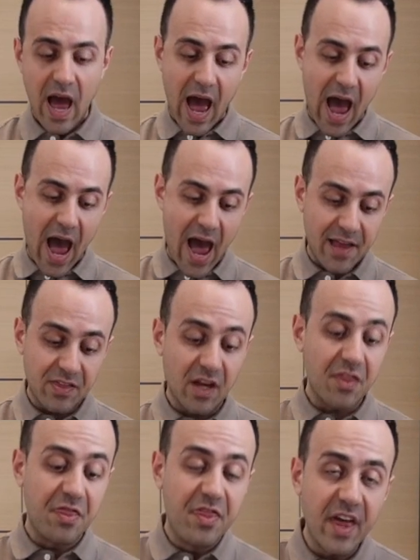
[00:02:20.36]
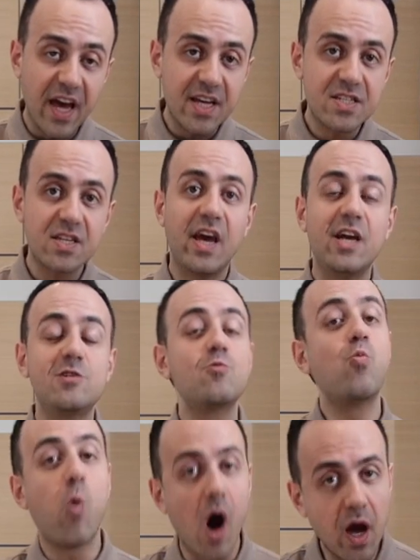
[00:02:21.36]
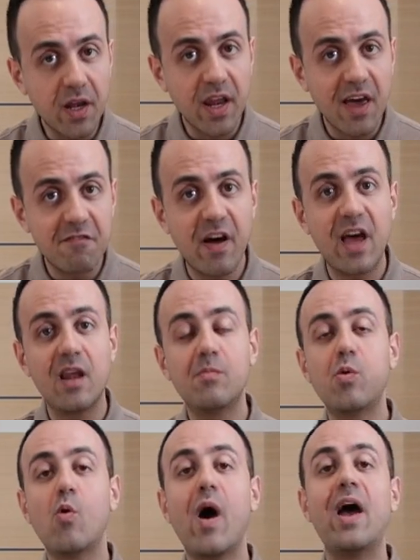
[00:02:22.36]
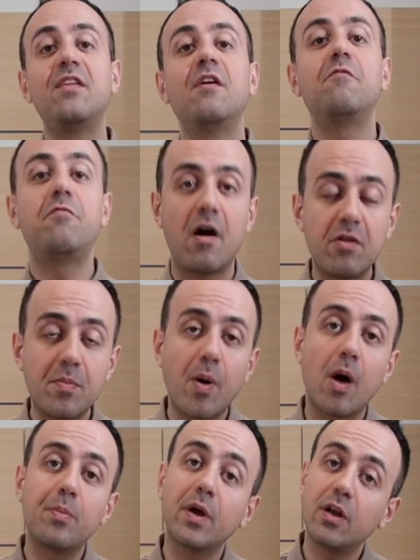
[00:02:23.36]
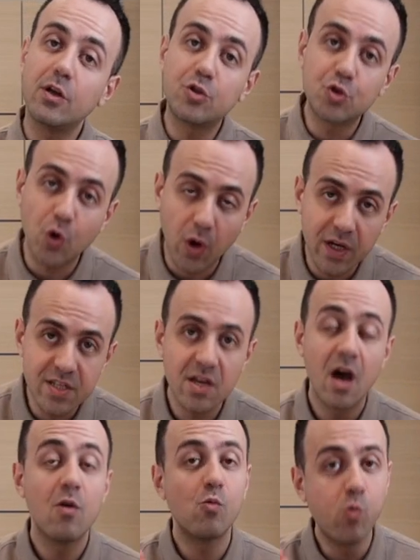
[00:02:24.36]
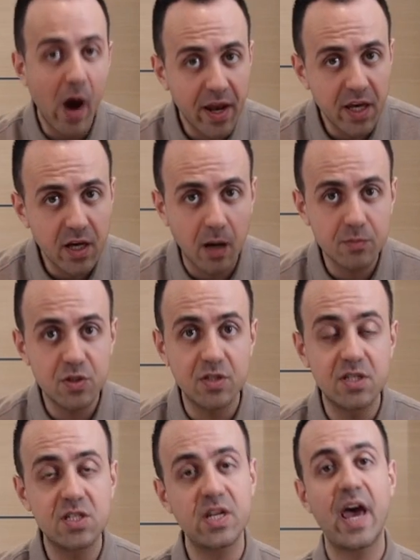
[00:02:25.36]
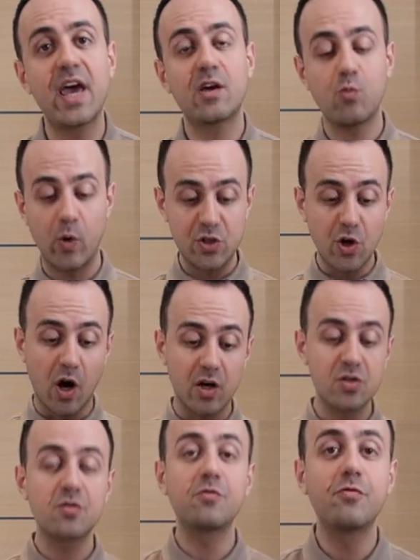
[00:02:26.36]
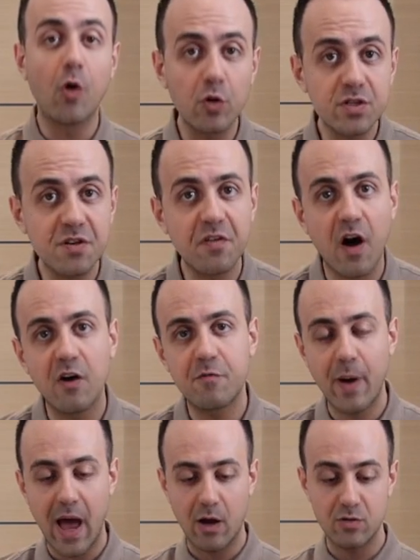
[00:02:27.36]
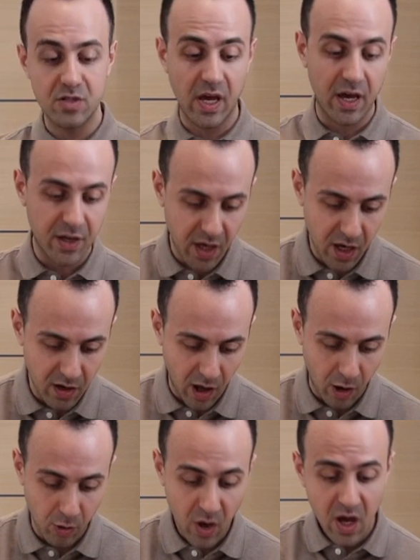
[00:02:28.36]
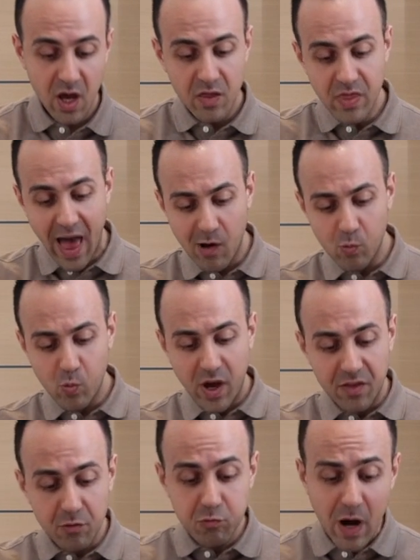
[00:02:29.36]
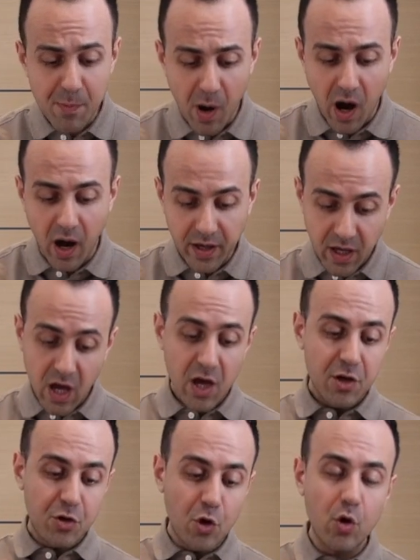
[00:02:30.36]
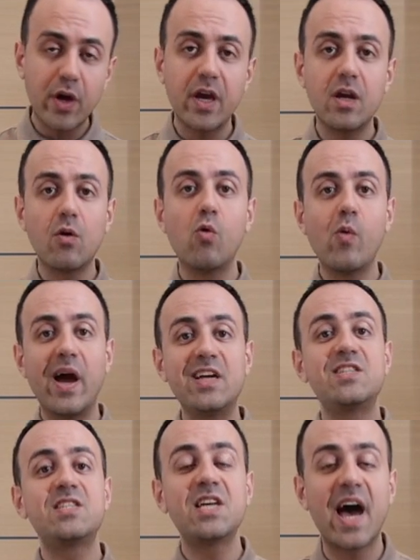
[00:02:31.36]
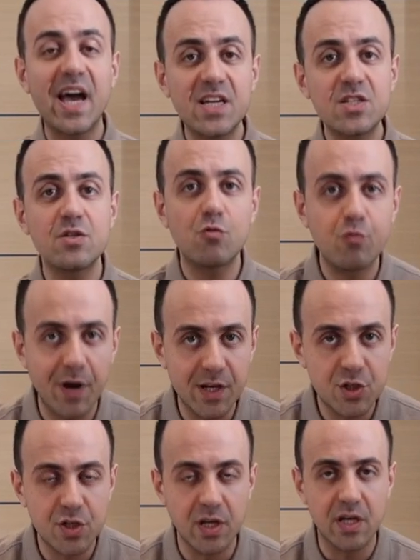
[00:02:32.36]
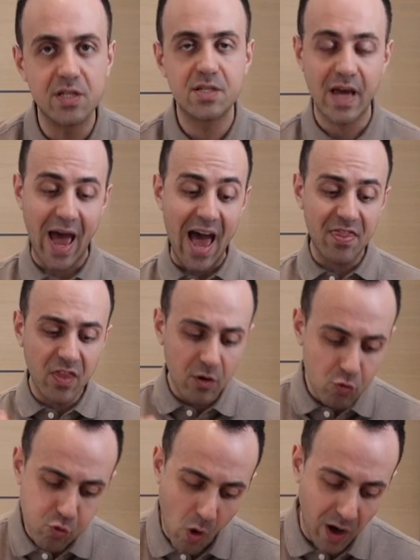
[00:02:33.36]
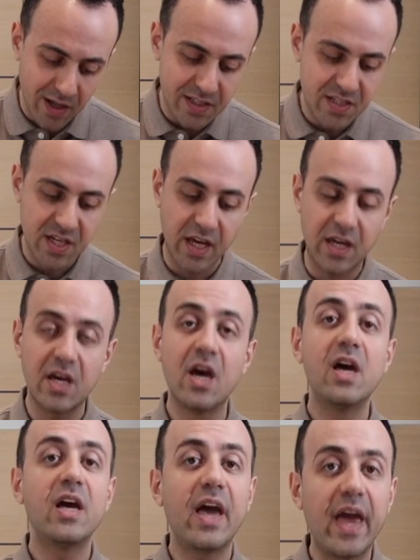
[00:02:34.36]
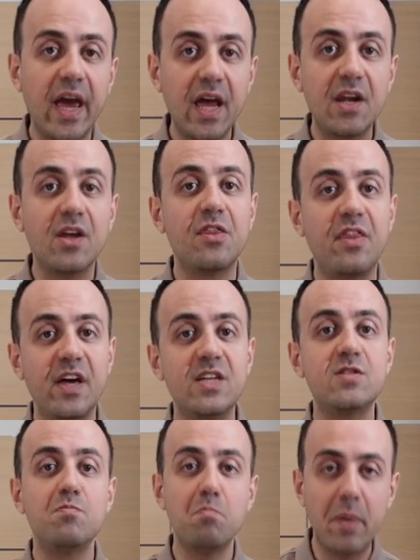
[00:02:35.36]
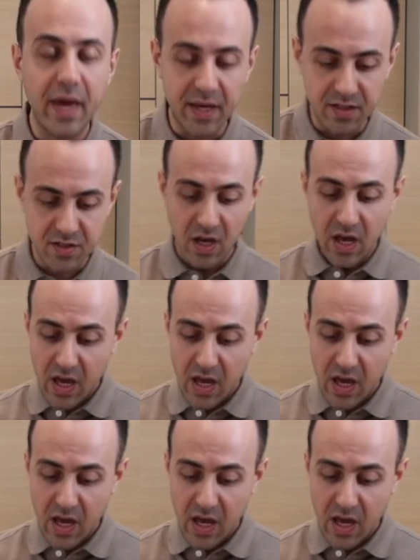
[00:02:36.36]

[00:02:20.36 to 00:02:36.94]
and this is widely available and a very popular choice when it comes to steak, which costs £45 a kilo. Now, with ribeye, you can always taste the richness and the quality in this meat.